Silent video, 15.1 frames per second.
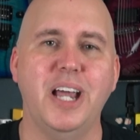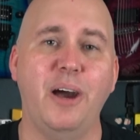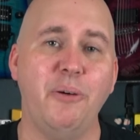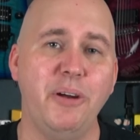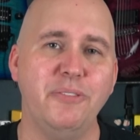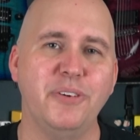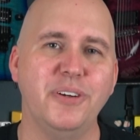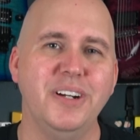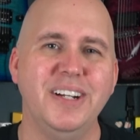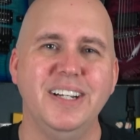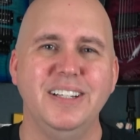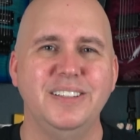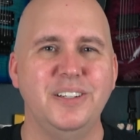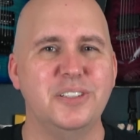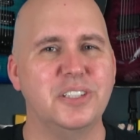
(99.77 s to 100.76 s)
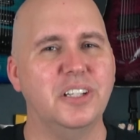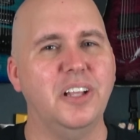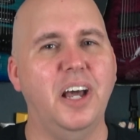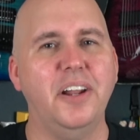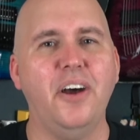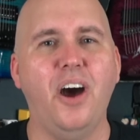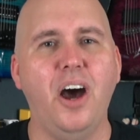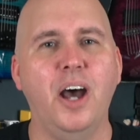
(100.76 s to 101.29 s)
However, there's a
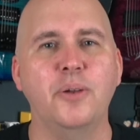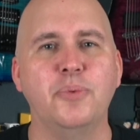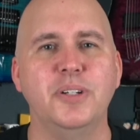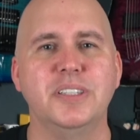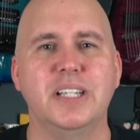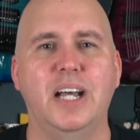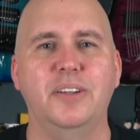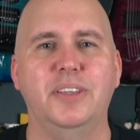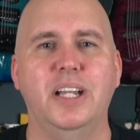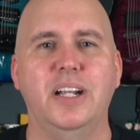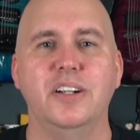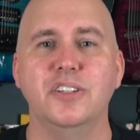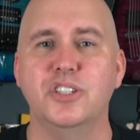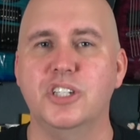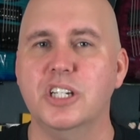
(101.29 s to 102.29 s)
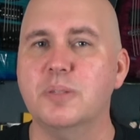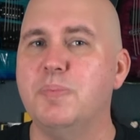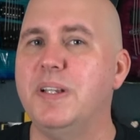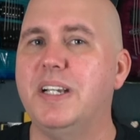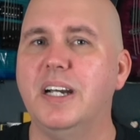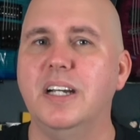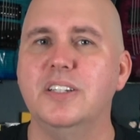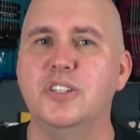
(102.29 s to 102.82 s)
lot of odd ones out there and just
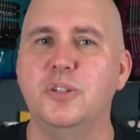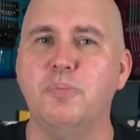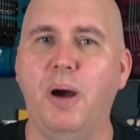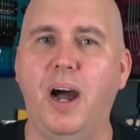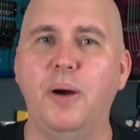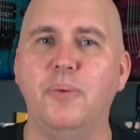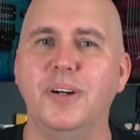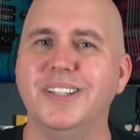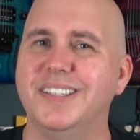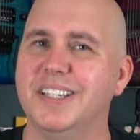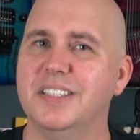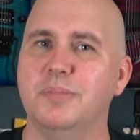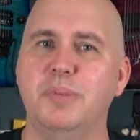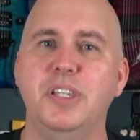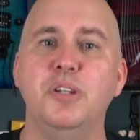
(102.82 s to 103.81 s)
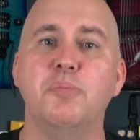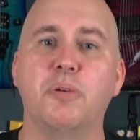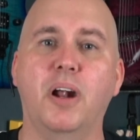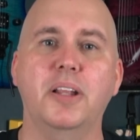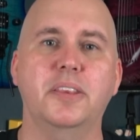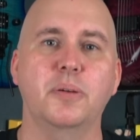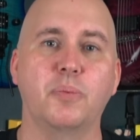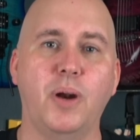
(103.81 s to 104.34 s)
because you bought one doesn't mean you
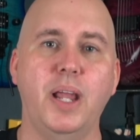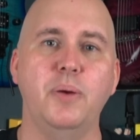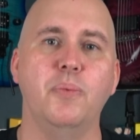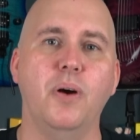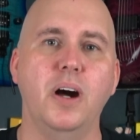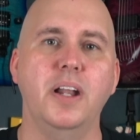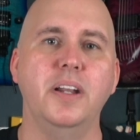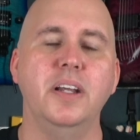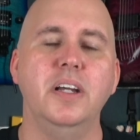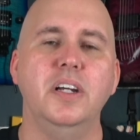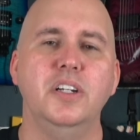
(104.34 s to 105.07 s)
brought the right one.